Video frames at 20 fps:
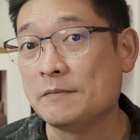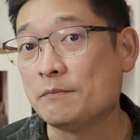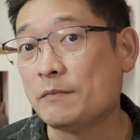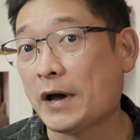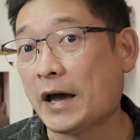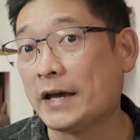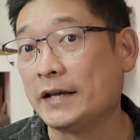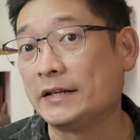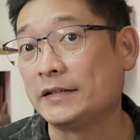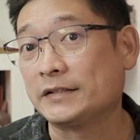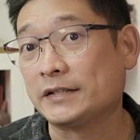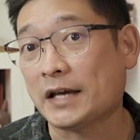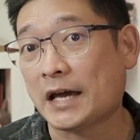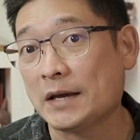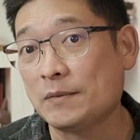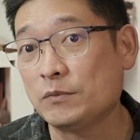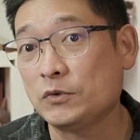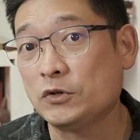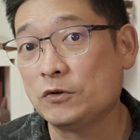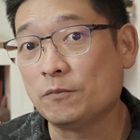By the
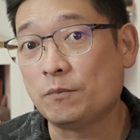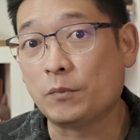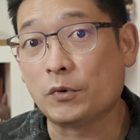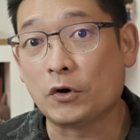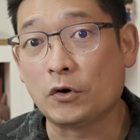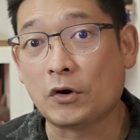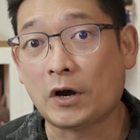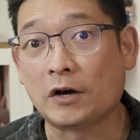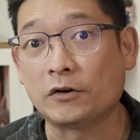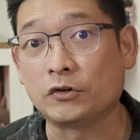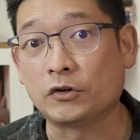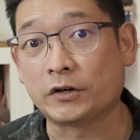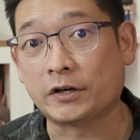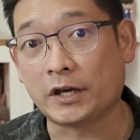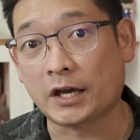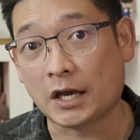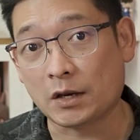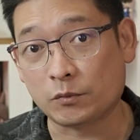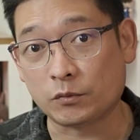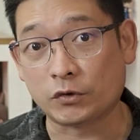time you pull out your
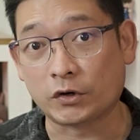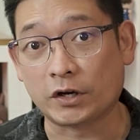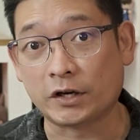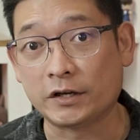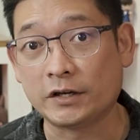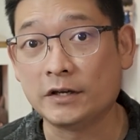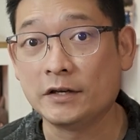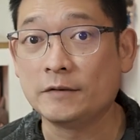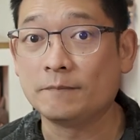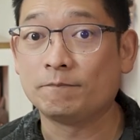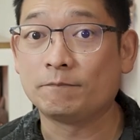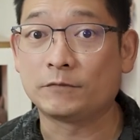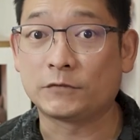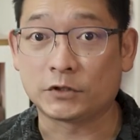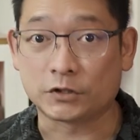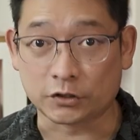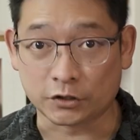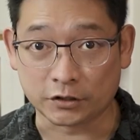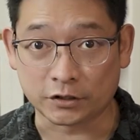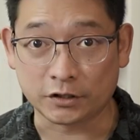camera,
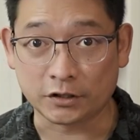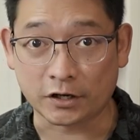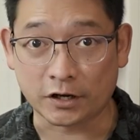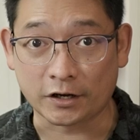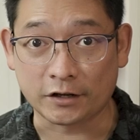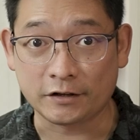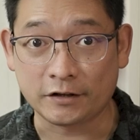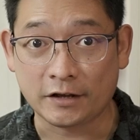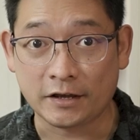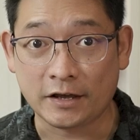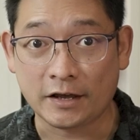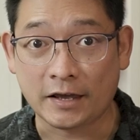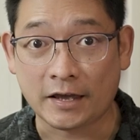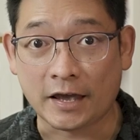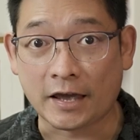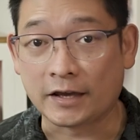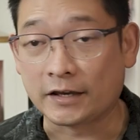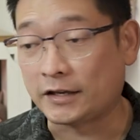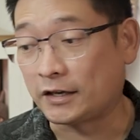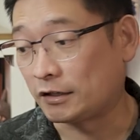turn it on,
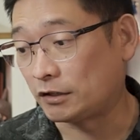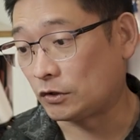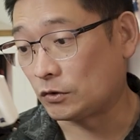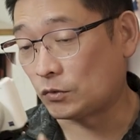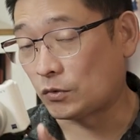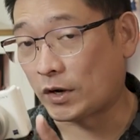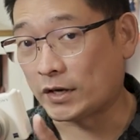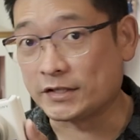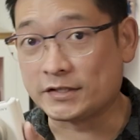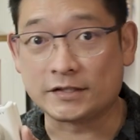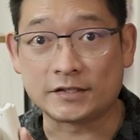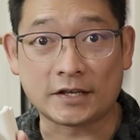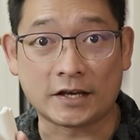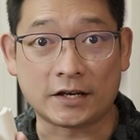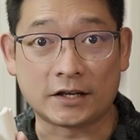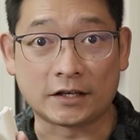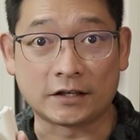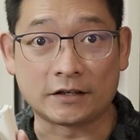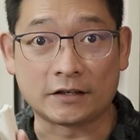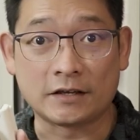and get the right
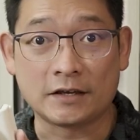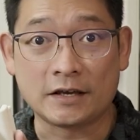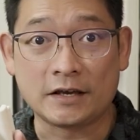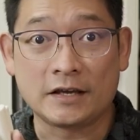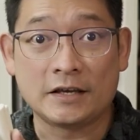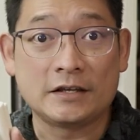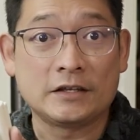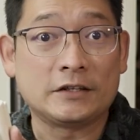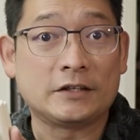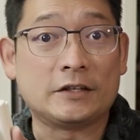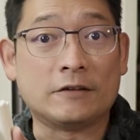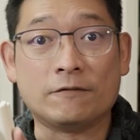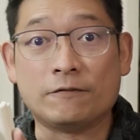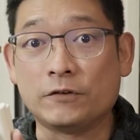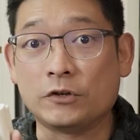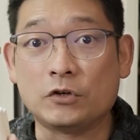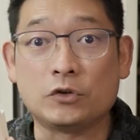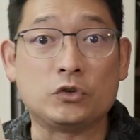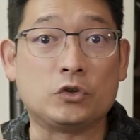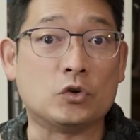setting, the
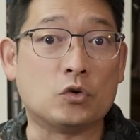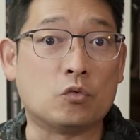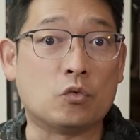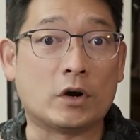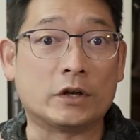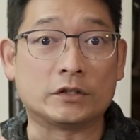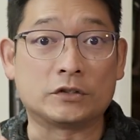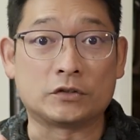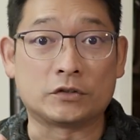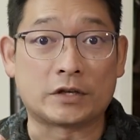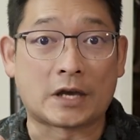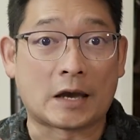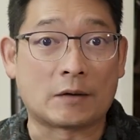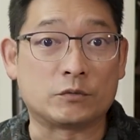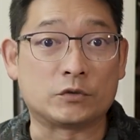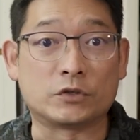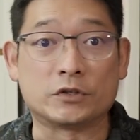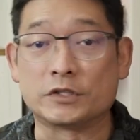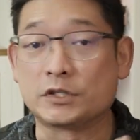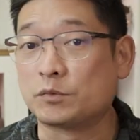view you want to
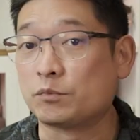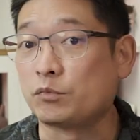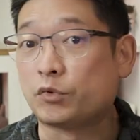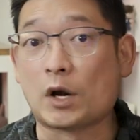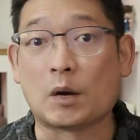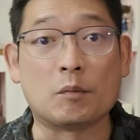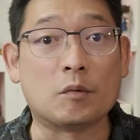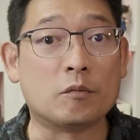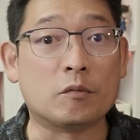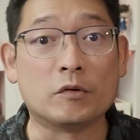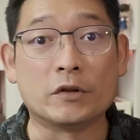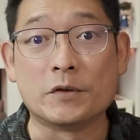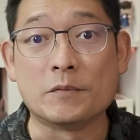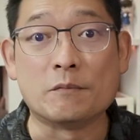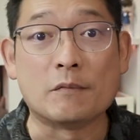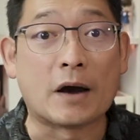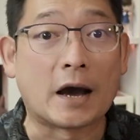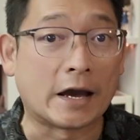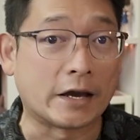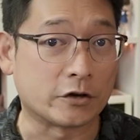capture is probably
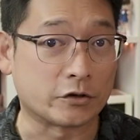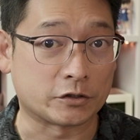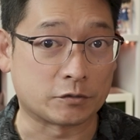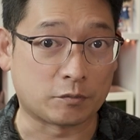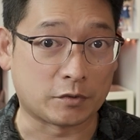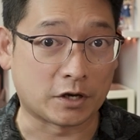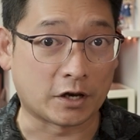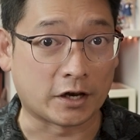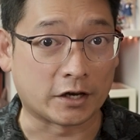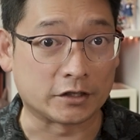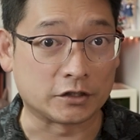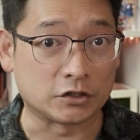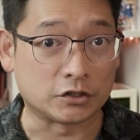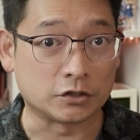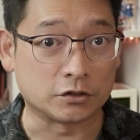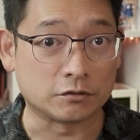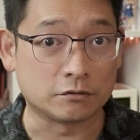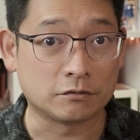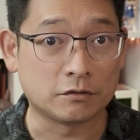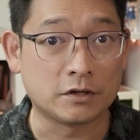miles behind
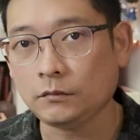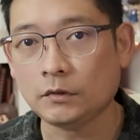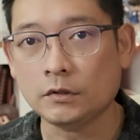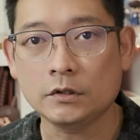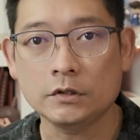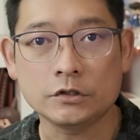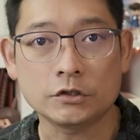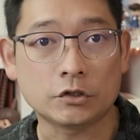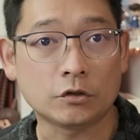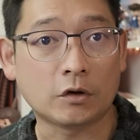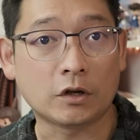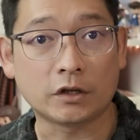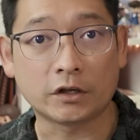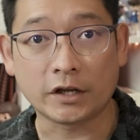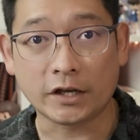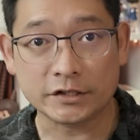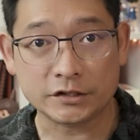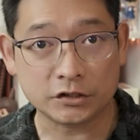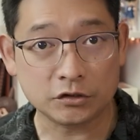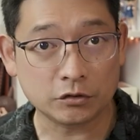you. So
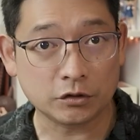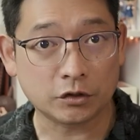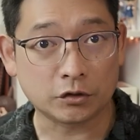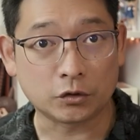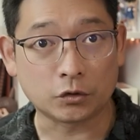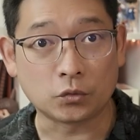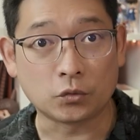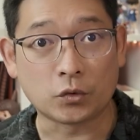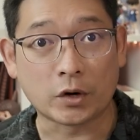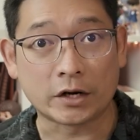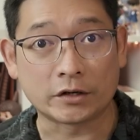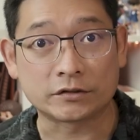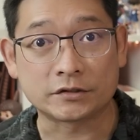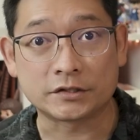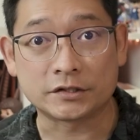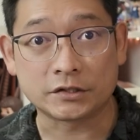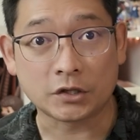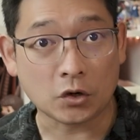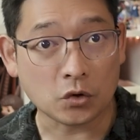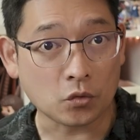unless you know the route
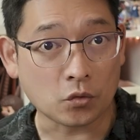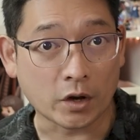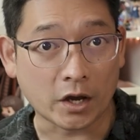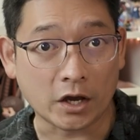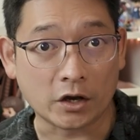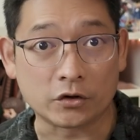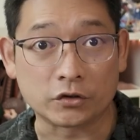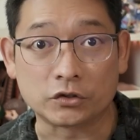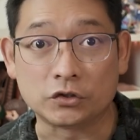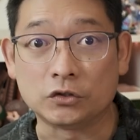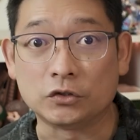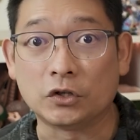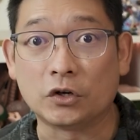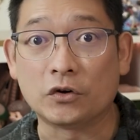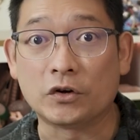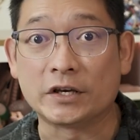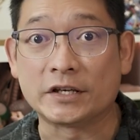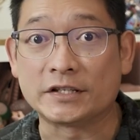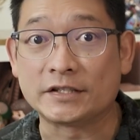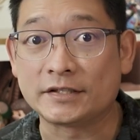so well, you
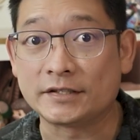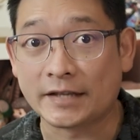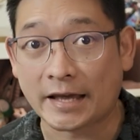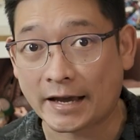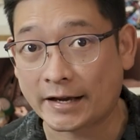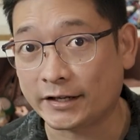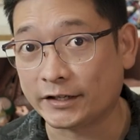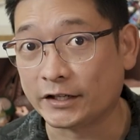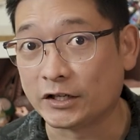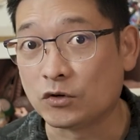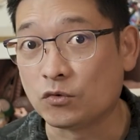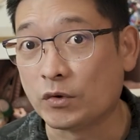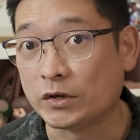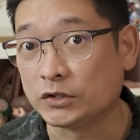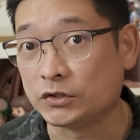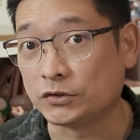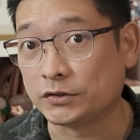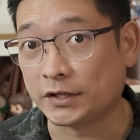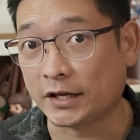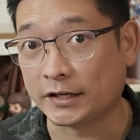know exactly
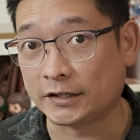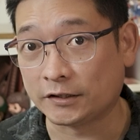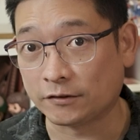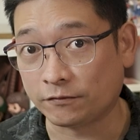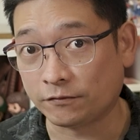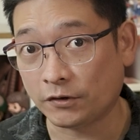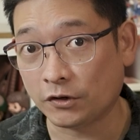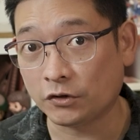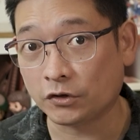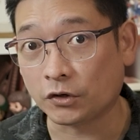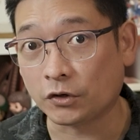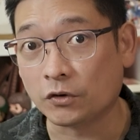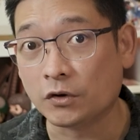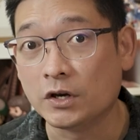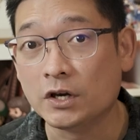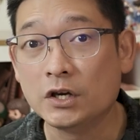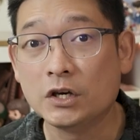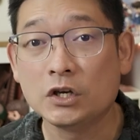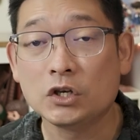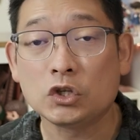when to take the photo,
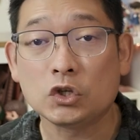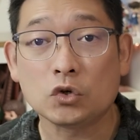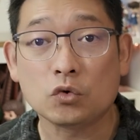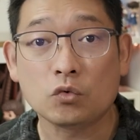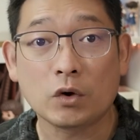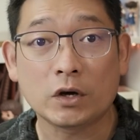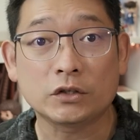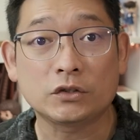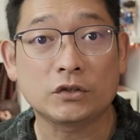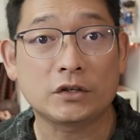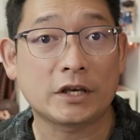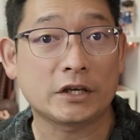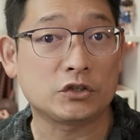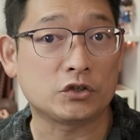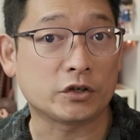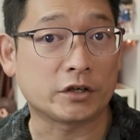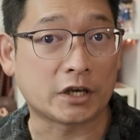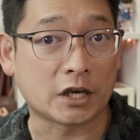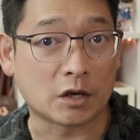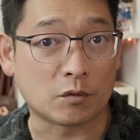you want to get
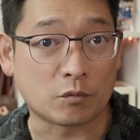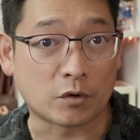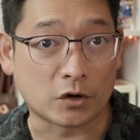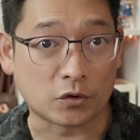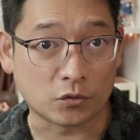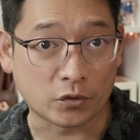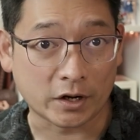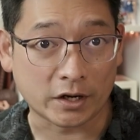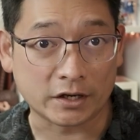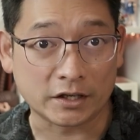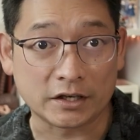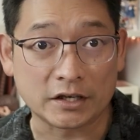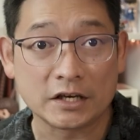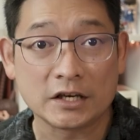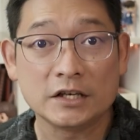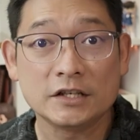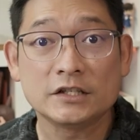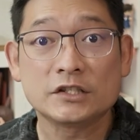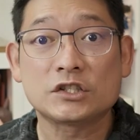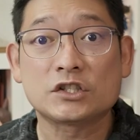your camera ready.
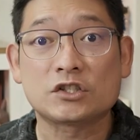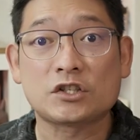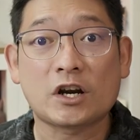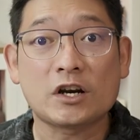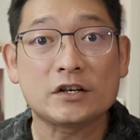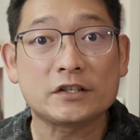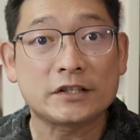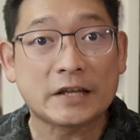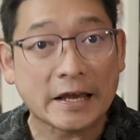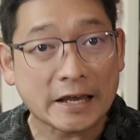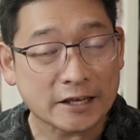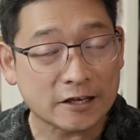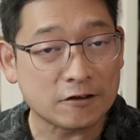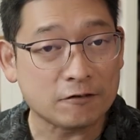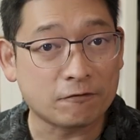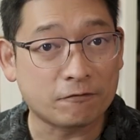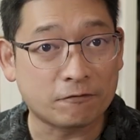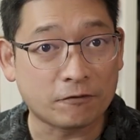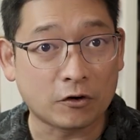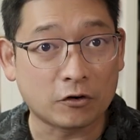Start
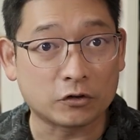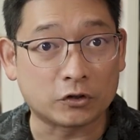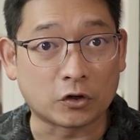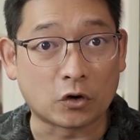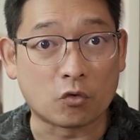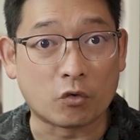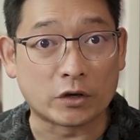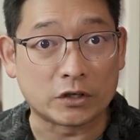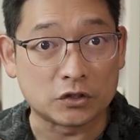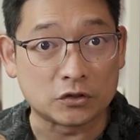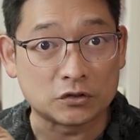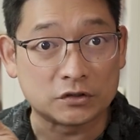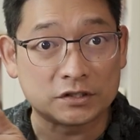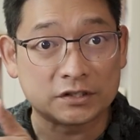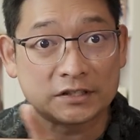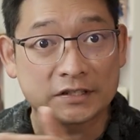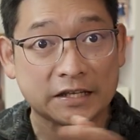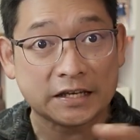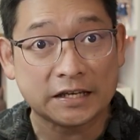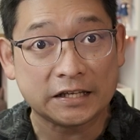taking photo when you
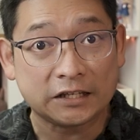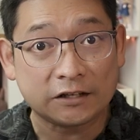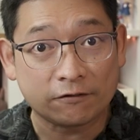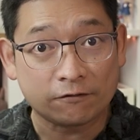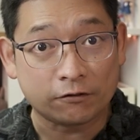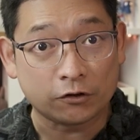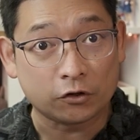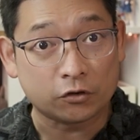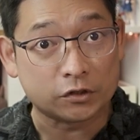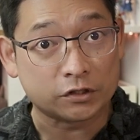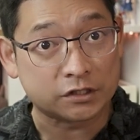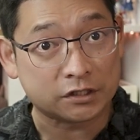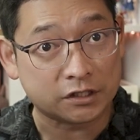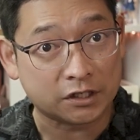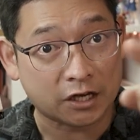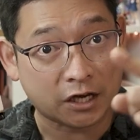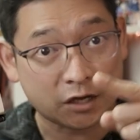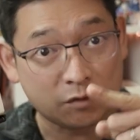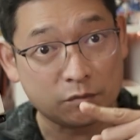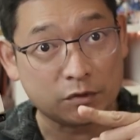see the view is
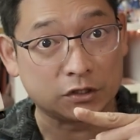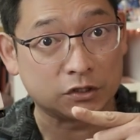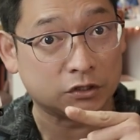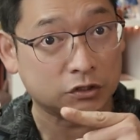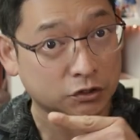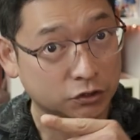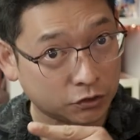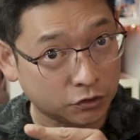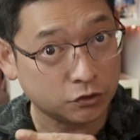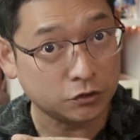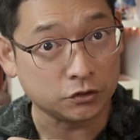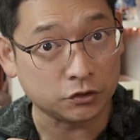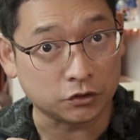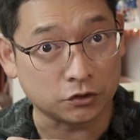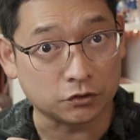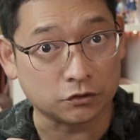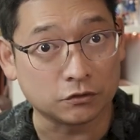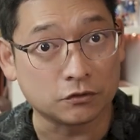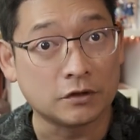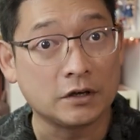coming to
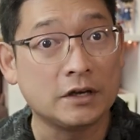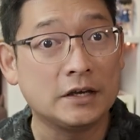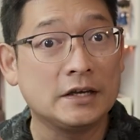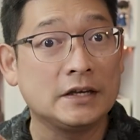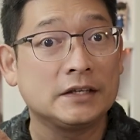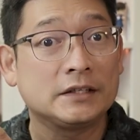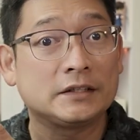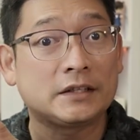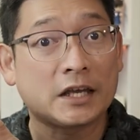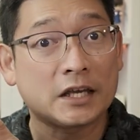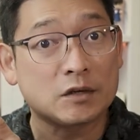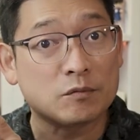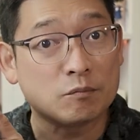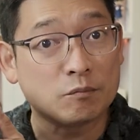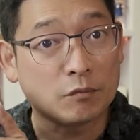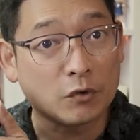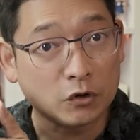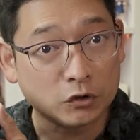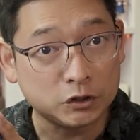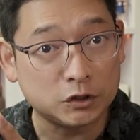you. Take
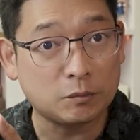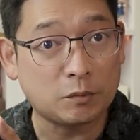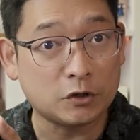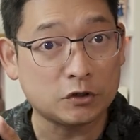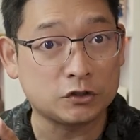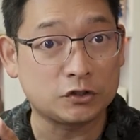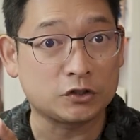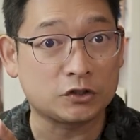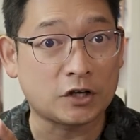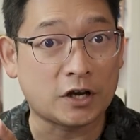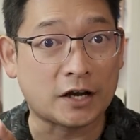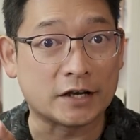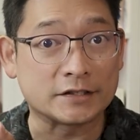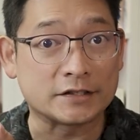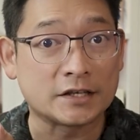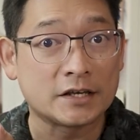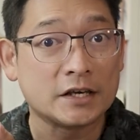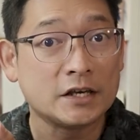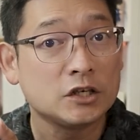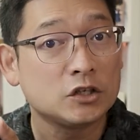multiple
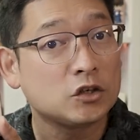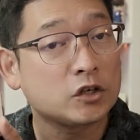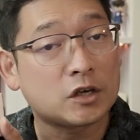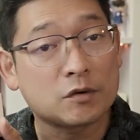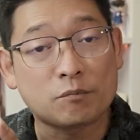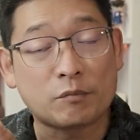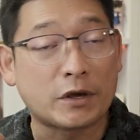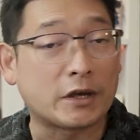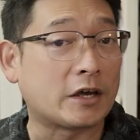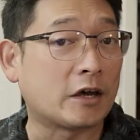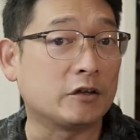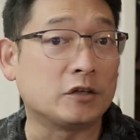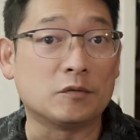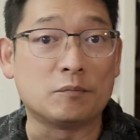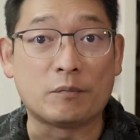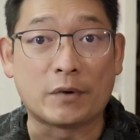shots, you can pick out the